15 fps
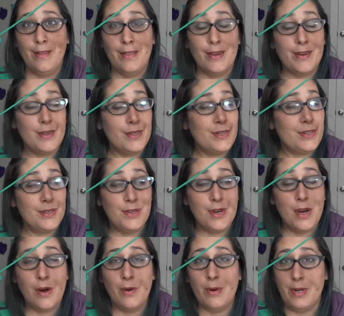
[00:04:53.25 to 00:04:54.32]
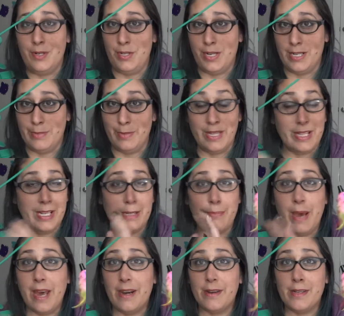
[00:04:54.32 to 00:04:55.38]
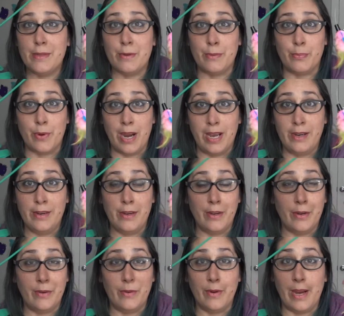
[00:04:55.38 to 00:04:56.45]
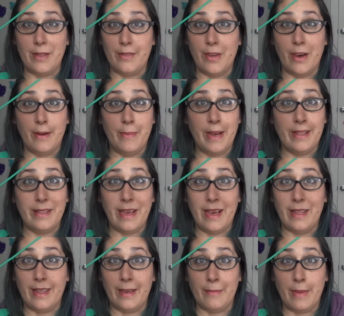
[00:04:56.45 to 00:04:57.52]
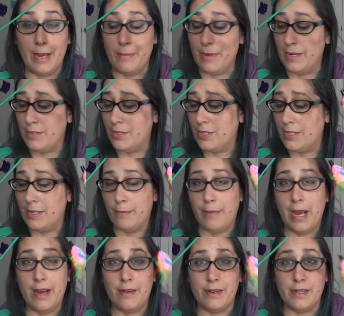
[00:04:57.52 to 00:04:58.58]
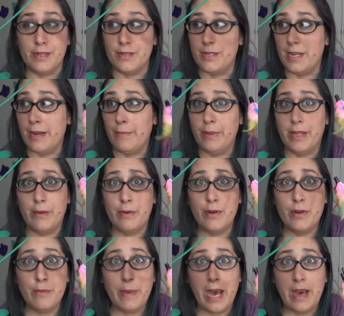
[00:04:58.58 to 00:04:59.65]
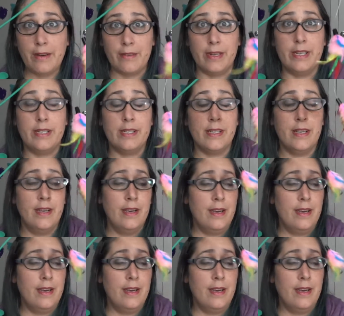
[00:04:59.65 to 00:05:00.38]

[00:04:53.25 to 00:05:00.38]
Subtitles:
There is no adjustment. These batteries are brand new. I thought about that, like maybe it's just the batteries are dead, but there were new batteries.